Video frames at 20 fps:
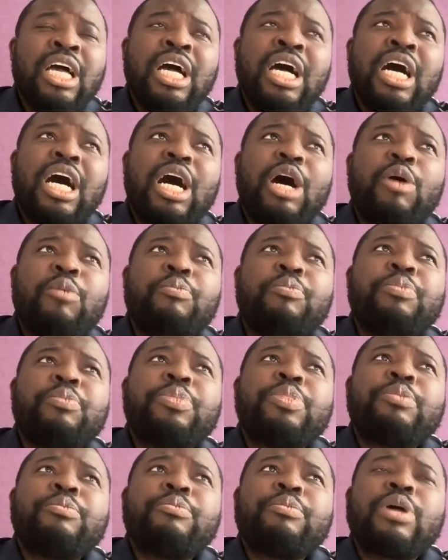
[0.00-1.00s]
Um,
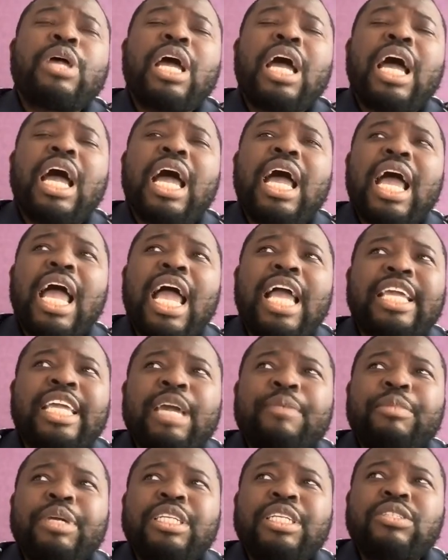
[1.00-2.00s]
I
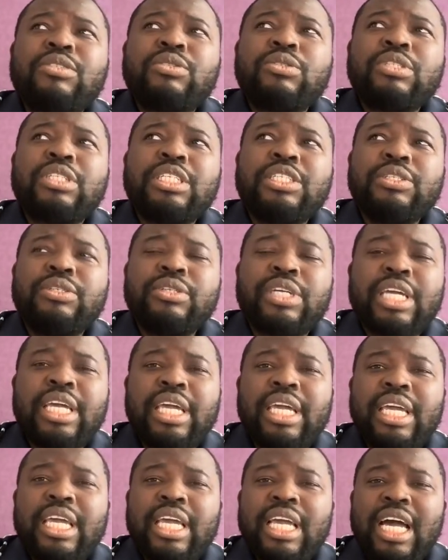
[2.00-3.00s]
came into the
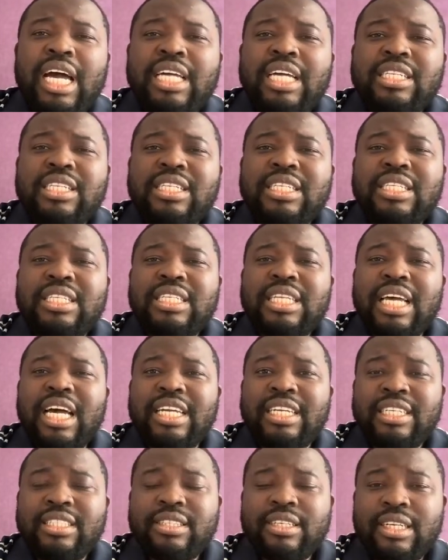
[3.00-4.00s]
UK as
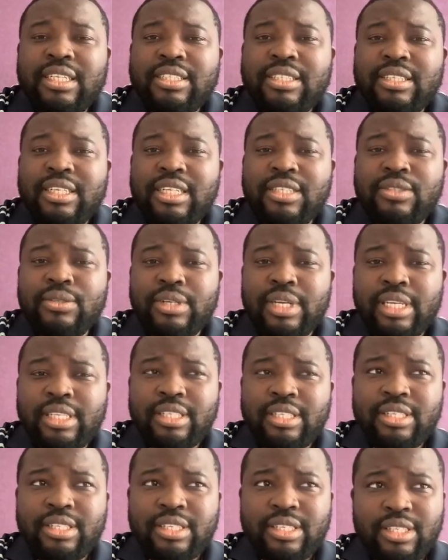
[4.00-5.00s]
an international
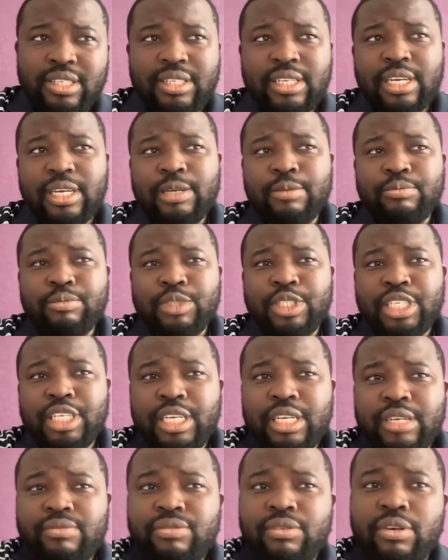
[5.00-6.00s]
student,
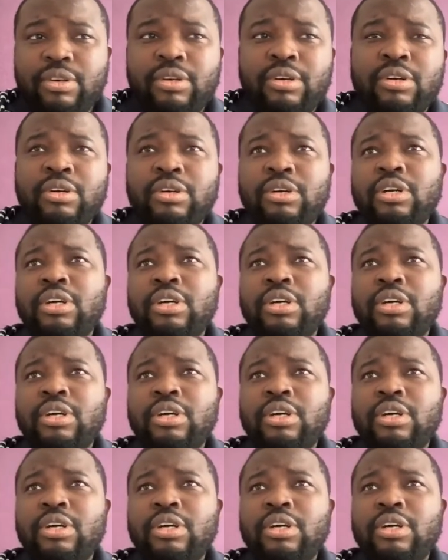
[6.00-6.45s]
tier four.